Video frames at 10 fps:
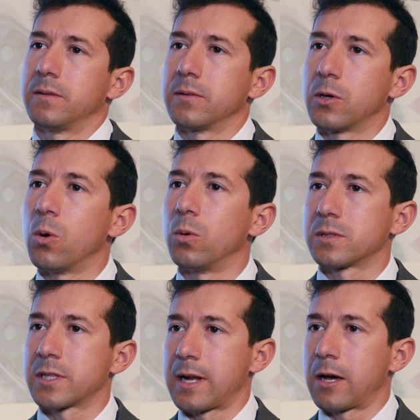goal
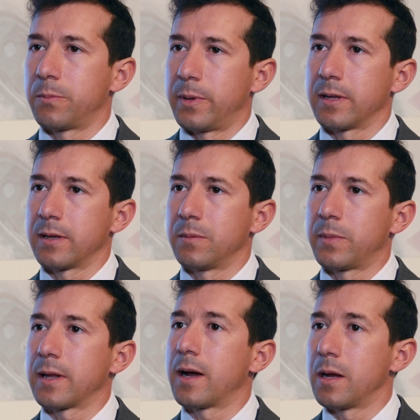set out by
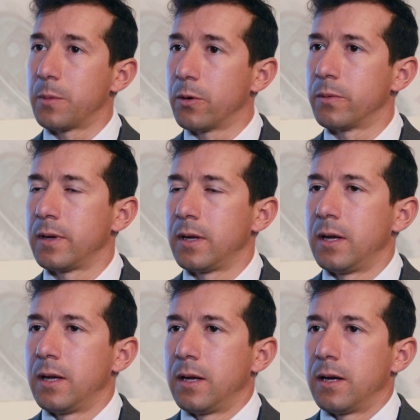the IMO.
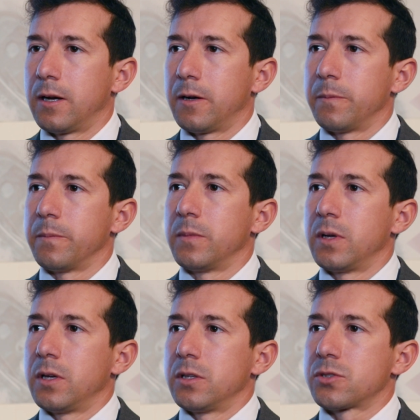
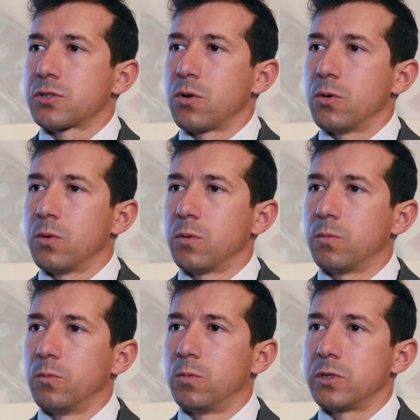So
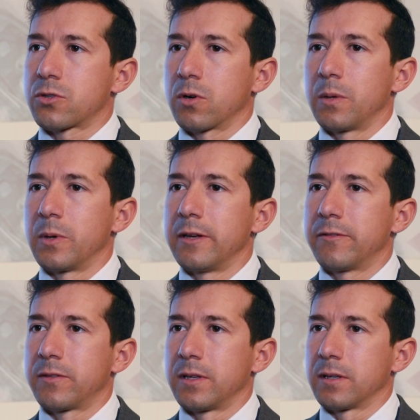we strongly believe
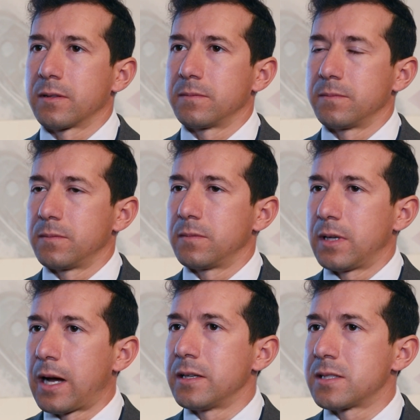the
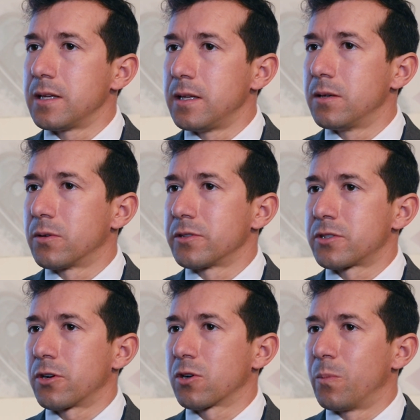ICE or
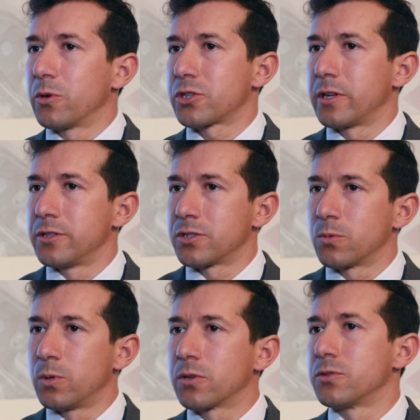internal combustion
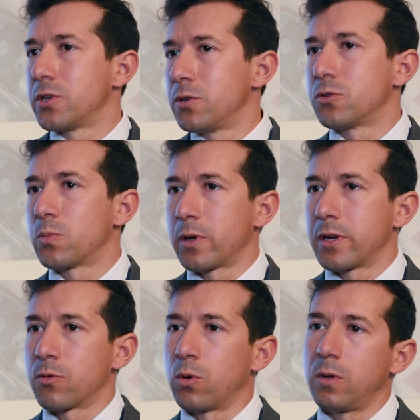engine will continue to play
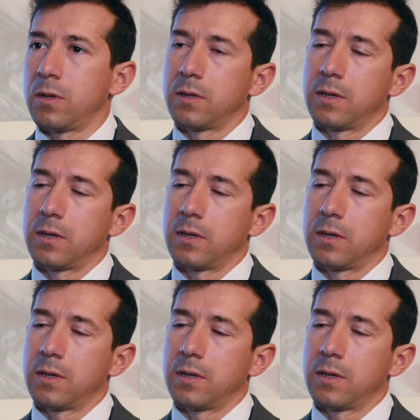a role